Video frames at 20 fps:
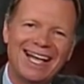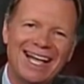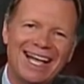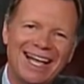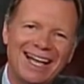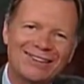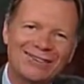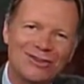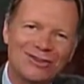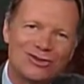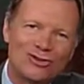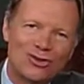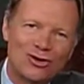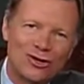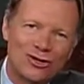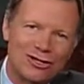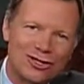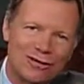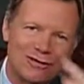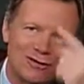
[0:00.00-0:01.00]
as the
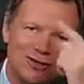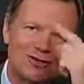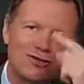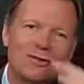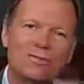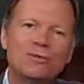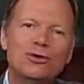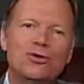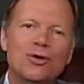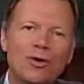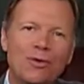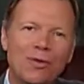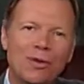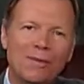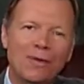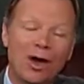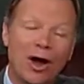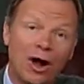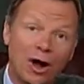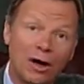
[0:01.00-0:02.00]
church, if she's a pure
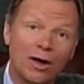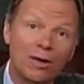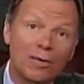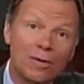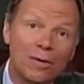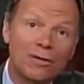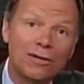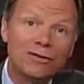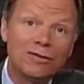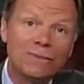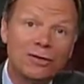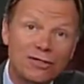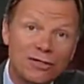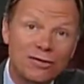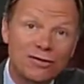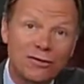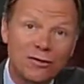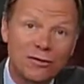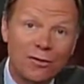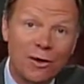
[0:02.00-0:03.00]
woman. A harlot woman is pictured
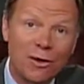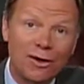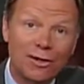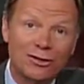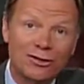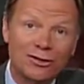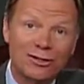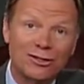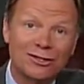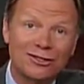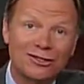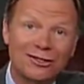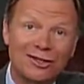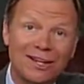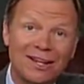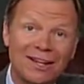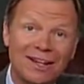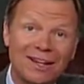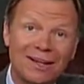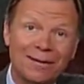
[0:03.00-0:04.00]
as the fallen church.
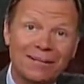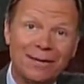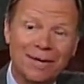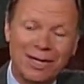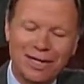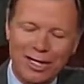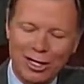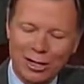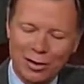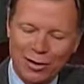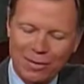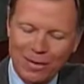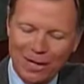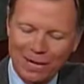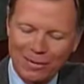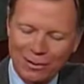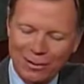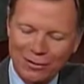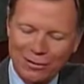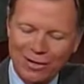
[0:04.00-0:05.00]
But here the
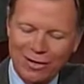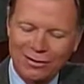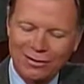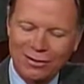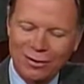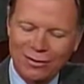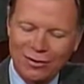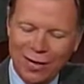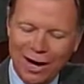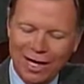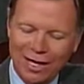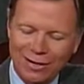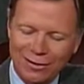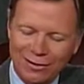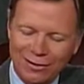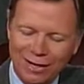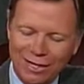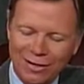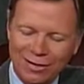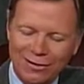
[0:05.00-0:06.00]
Bible says the dragon
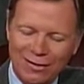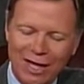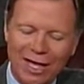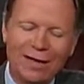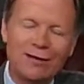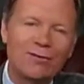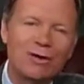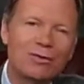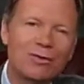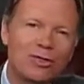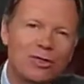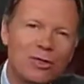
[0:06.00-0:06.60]
Satan is angry with